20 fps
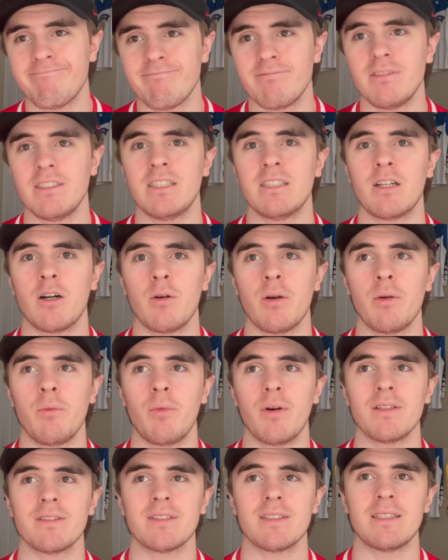It
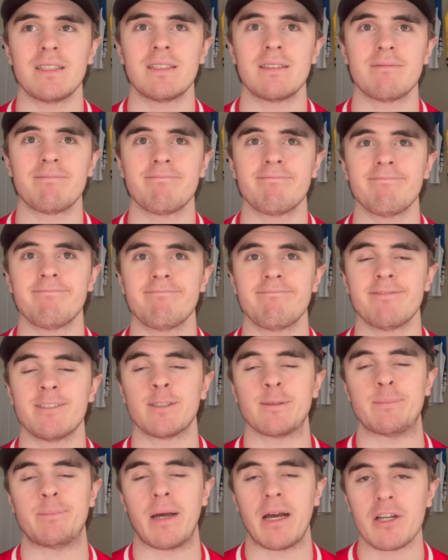wasn't
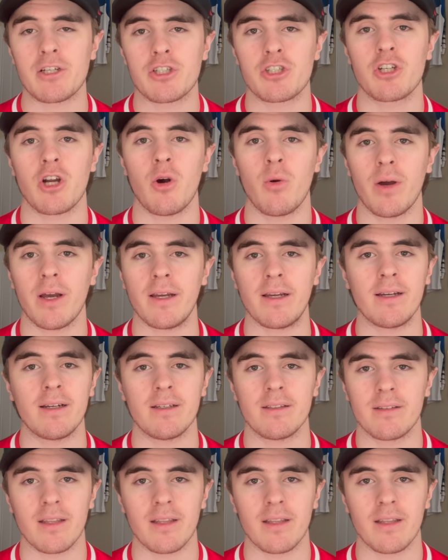their best showing.